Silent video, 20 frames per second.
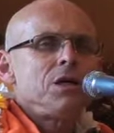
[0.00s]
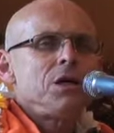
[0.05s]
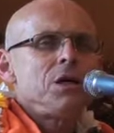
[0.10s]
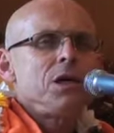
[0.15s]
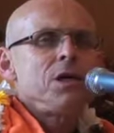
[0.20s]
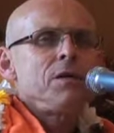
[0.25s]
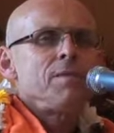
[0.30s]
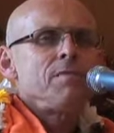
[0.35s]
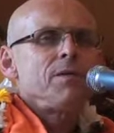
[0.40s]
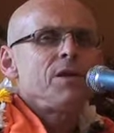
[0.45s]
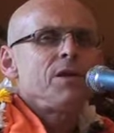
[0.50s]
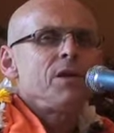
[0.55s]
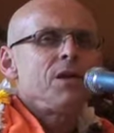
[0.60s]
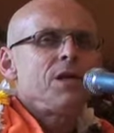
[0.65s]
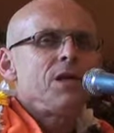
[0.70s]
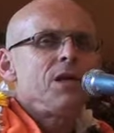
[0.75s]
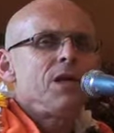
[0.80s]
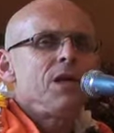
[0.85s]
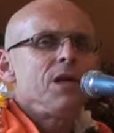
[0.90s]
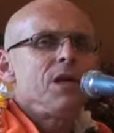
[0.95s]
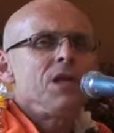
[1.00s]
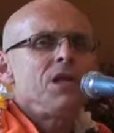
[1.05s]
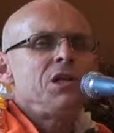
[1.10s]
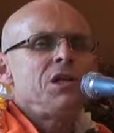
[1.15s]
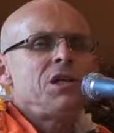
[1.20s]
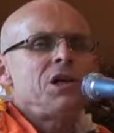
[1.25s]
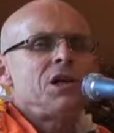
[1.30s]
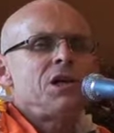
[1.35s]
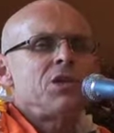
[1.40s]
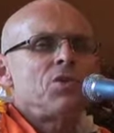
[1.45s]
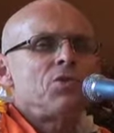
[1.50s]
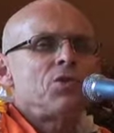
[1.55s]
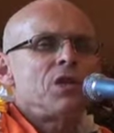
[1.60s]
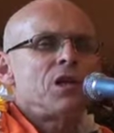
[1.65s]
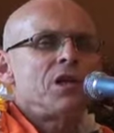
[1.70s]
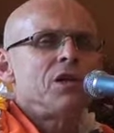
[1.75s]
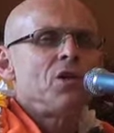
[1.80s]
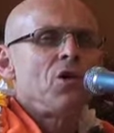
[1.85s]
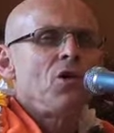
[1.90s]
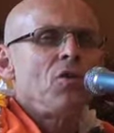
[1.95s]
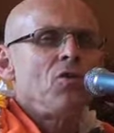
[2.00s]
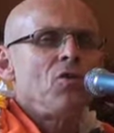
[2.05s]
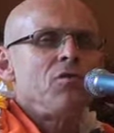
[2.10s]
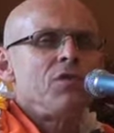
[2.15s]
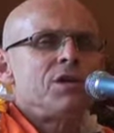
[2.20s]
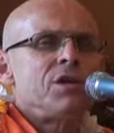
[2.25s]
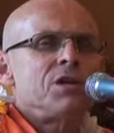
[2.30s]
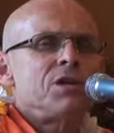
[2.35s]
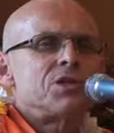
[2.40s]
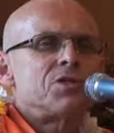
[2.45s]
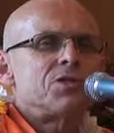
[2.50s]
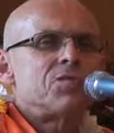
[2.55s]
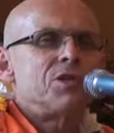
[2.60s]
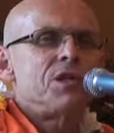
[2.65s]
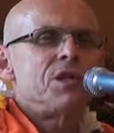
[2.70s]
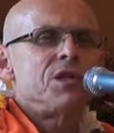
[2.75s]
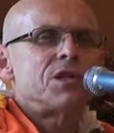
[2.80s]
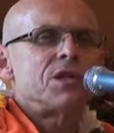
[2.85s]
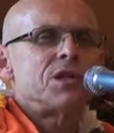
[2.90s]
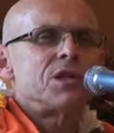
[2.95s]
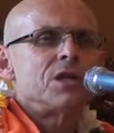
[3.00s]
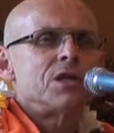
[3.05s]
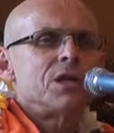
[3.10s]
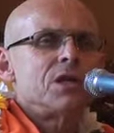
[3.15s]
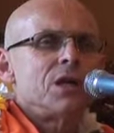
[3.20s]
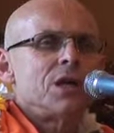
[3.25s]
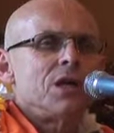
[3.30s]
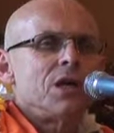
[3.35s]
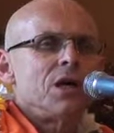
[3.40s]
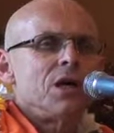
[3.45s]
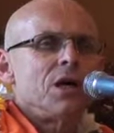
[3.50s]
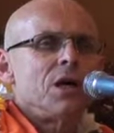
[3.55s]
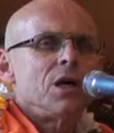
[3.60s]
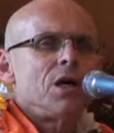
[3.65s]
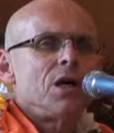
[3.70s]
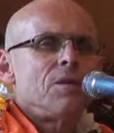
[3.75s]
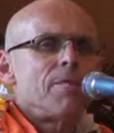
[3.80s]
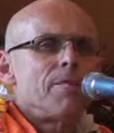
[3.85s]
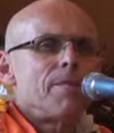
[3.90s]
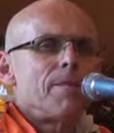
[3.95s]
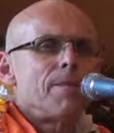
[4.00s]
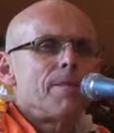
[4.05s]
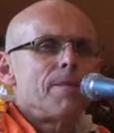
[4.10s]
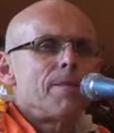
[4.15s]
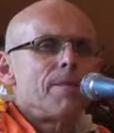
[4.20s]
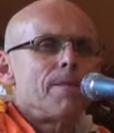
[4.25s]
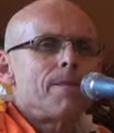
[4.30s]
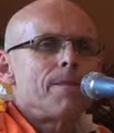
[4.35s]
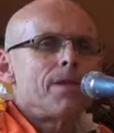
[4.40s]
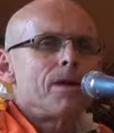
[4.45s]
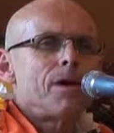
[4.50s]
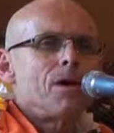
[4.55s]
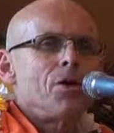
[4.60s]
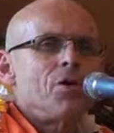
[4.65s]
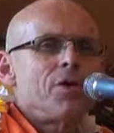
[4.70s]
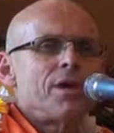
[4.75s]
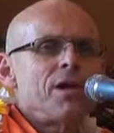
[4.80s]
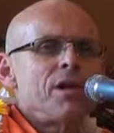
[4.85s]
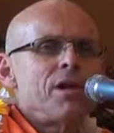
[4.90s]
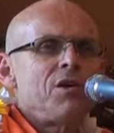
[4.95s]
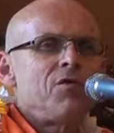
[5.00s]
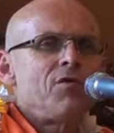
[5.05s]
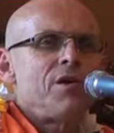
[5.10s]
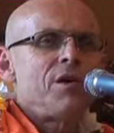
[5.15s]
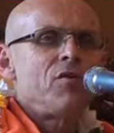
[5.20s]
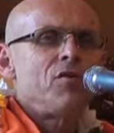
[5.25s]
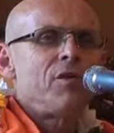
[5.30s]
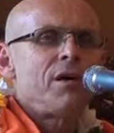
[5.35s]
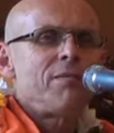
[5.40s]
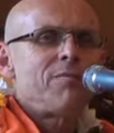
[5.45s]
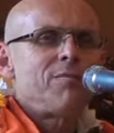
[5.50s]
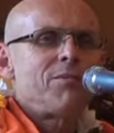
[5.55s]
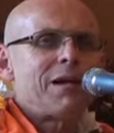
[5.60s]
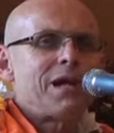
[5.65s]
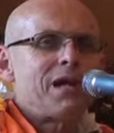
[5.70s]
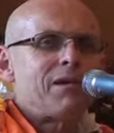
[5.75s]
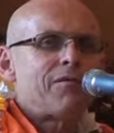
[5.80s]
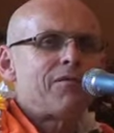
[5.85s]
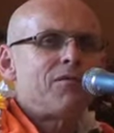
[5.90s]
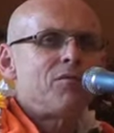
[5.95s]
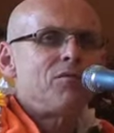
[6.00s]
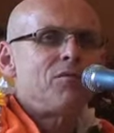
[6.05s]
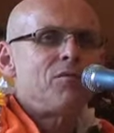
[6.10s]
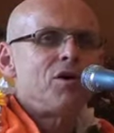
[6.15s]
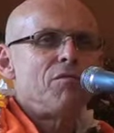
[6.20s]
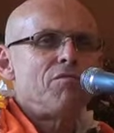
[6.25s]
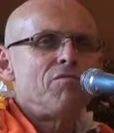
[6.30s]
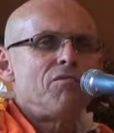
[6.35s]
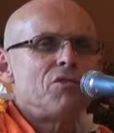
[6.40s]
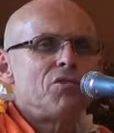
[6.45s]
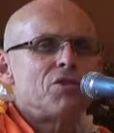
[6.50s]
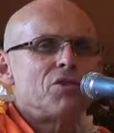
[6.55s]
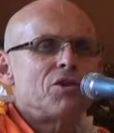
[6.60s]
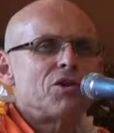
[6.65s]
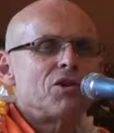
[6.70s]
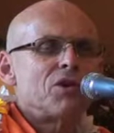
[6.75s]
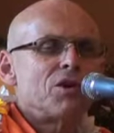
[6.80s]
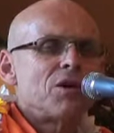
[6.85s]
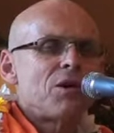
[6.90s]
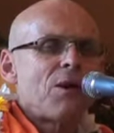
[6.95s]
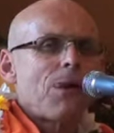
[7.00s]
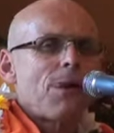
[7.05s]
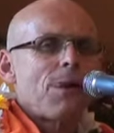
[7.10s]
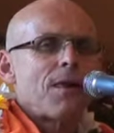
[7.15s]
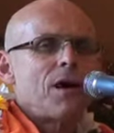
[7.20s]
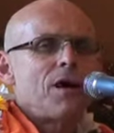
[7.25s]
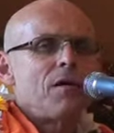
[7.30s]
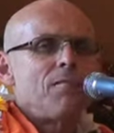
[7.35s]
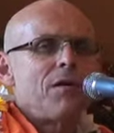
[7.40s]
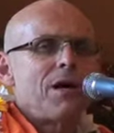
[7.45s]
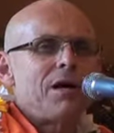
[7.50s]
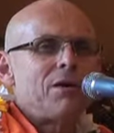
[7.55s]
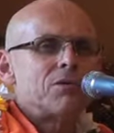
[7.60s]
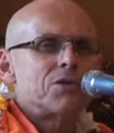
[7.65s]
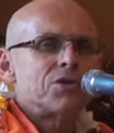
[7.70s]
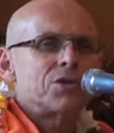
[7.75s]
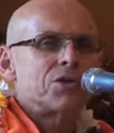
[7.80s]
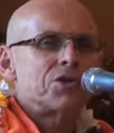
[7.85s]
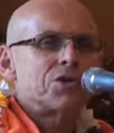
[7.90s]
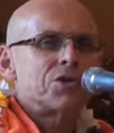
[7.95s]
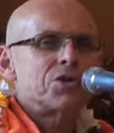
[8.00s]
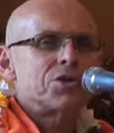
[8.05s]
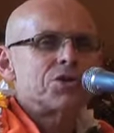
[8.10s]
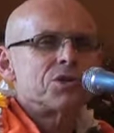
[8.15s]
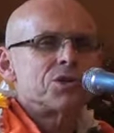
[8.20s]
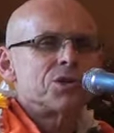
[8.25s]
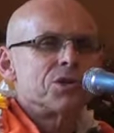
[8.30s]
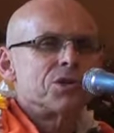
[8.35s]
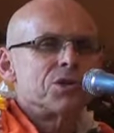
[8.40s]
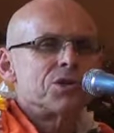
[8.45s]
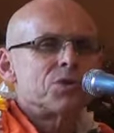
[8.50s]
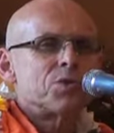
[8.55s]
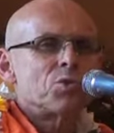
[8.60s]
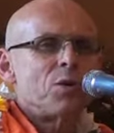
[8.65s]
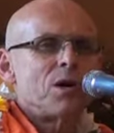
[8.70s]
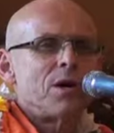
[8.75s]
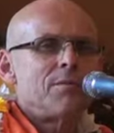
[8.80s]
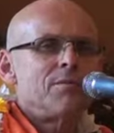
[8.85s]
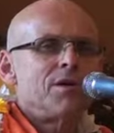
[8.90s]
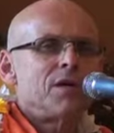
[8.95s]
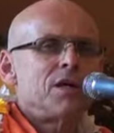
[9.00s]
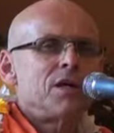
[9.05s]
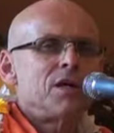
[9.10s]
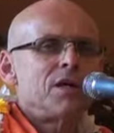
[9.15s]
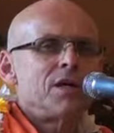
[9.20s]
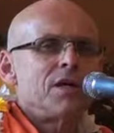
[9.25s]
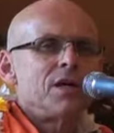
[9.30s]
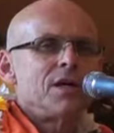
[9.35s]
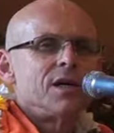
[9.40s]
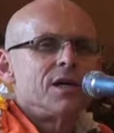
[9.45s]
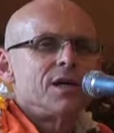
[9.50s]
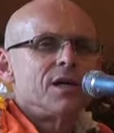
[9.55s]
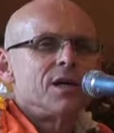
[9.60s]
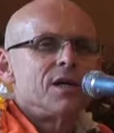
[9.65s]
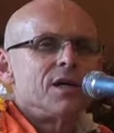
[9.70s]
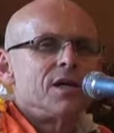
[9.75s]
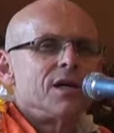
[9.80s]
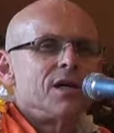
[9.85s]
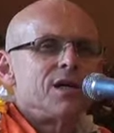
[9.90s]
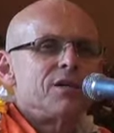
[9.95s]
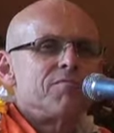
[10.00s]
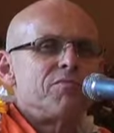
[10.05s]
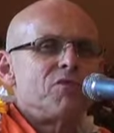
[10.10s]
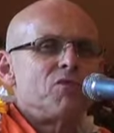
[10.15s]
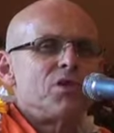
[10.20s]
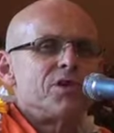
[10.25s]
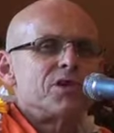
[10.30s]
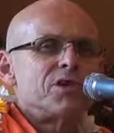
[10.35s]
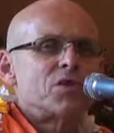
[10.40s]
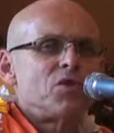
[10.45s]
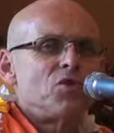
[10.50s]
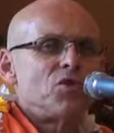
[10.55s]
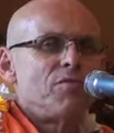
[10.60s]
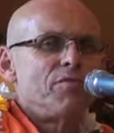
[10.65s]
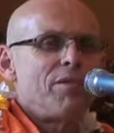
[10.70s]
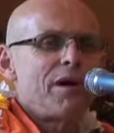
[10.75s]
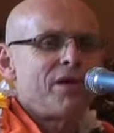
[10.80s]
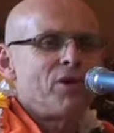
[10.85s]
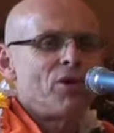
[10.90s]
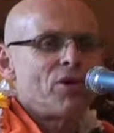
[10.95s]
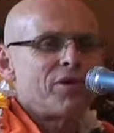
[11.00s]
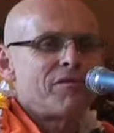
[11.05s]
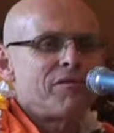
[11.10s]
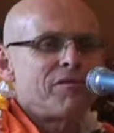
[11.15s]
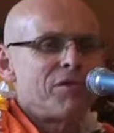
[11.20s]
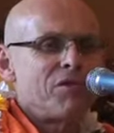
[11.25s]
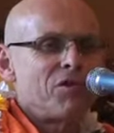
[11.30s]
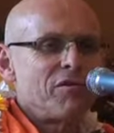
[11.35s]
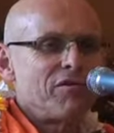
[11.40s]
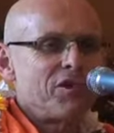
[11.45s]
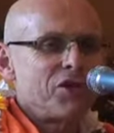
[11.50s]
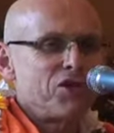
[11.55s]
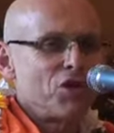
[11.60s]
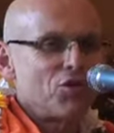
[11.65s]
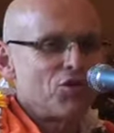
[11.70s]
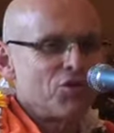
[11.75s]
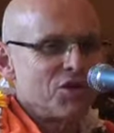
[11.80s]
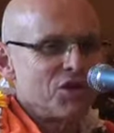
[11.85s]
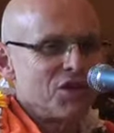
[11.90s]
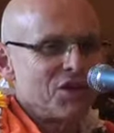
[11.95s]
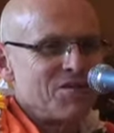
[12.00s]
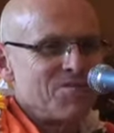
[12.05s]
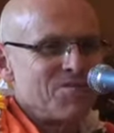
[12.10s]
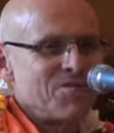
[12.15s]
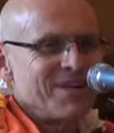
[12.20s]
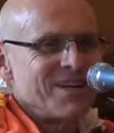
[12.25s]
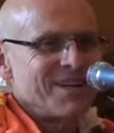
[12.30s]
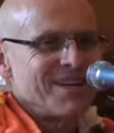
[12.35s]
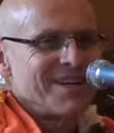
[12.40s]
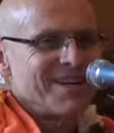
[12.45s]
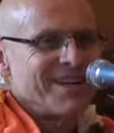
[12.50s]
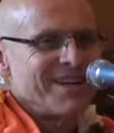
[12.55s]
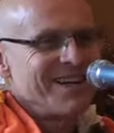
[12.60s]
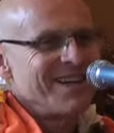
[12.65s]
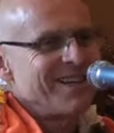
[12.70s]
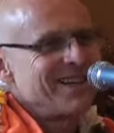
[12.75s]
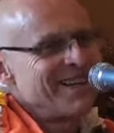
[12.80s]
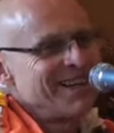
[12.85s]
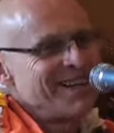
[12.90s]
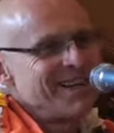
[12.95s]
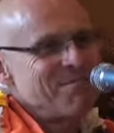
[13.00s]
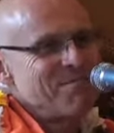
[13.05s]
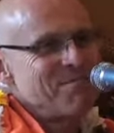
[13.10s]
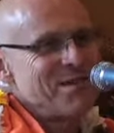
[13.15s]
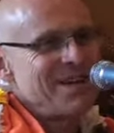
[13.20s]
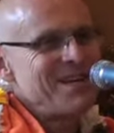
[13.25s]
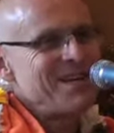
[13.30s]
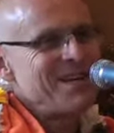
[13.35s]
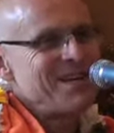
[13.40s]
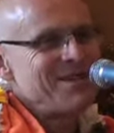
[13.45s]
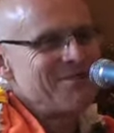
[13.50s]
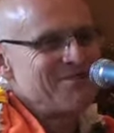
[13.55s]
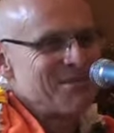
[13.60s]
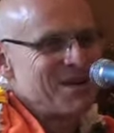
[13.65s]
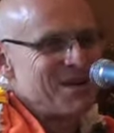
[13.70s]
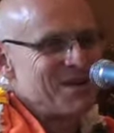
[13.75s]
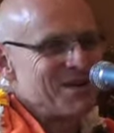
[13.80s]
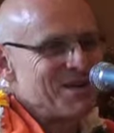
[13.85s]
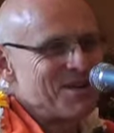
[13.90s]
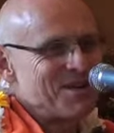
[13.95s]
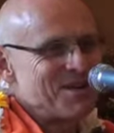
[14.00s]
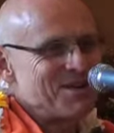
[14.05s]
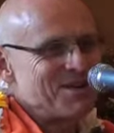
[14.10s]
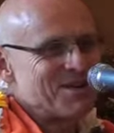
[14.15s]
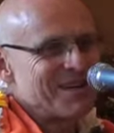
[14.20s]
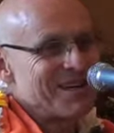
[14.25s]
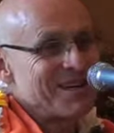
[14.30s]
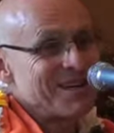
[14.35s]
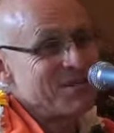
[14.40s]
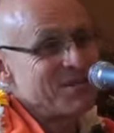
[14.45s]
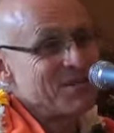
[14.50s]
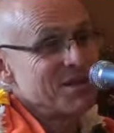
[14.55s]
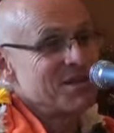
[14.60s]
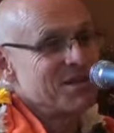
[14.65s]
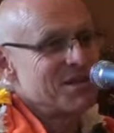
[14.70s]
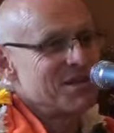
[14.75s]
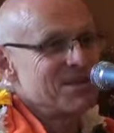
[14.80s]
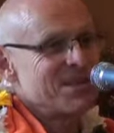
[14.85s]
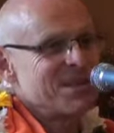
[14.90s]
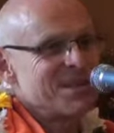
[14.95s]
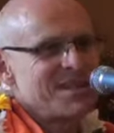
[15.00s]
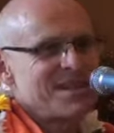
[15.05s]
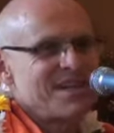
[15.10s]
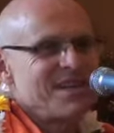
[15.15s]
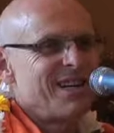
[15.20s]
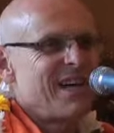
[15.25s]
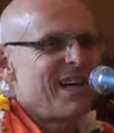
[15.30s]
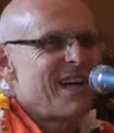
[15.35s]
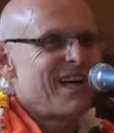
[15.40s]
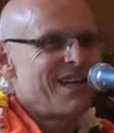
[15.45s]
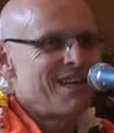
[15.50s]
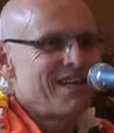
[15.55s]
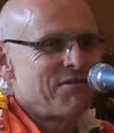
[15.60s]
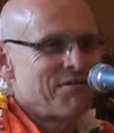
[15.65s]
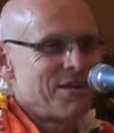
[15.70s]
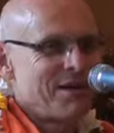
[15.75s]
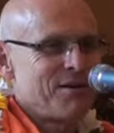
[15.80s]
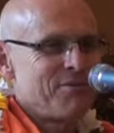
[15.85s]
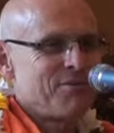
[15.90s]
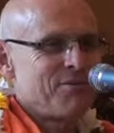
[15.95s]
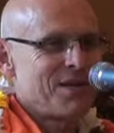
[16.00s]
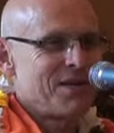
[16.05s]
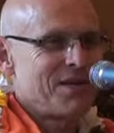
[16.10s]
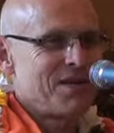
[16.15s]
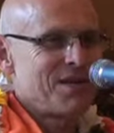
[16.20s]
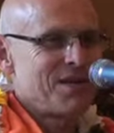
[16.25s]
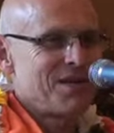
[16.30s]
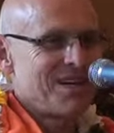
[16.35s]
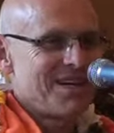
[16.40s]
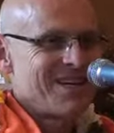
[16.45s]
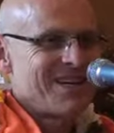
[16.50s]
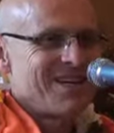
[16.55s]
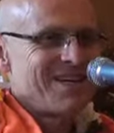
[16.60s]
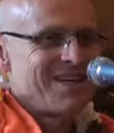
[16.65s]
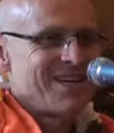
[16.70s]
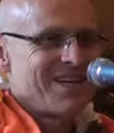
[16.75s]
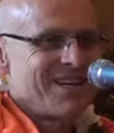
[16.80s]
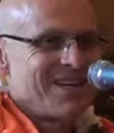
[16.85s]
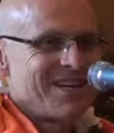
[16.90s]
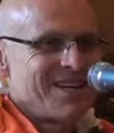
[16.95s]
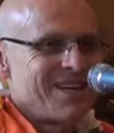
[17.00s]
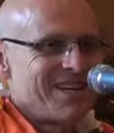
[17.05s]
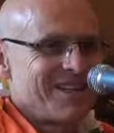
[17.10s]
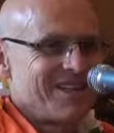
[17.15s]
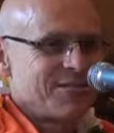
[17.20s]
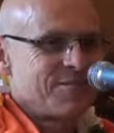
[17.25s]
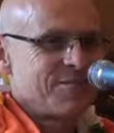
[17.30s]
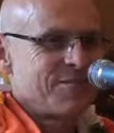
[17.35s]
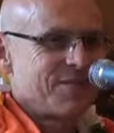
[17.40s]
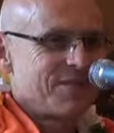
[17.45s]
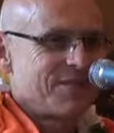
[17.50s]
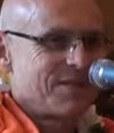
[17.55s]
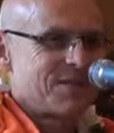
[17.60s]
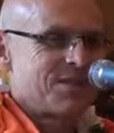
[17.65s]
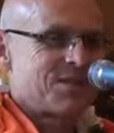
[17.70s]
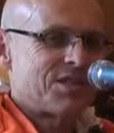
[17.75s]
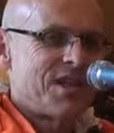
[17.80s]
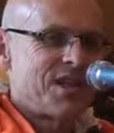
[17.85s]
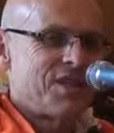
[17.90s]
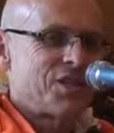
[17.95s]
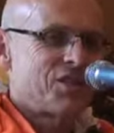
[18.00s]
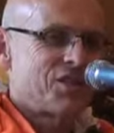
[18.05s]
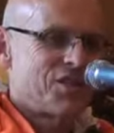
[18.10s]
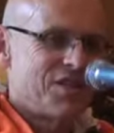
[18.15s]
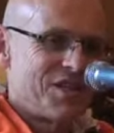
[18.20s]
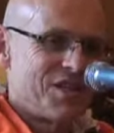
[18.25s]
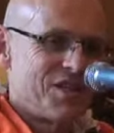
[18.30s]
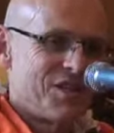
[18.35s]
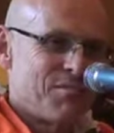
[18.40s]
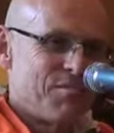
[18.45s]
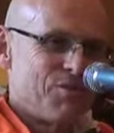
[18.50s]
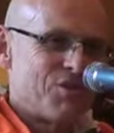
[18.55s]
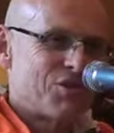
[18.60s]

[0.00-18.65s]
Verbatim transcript: yeah, in India you can always read uh, on any railway platform a book about a certain Swami uh, his book is called Biography of a Yogi, right? Uh, and many have read it uh, because in any railway uh, station, in the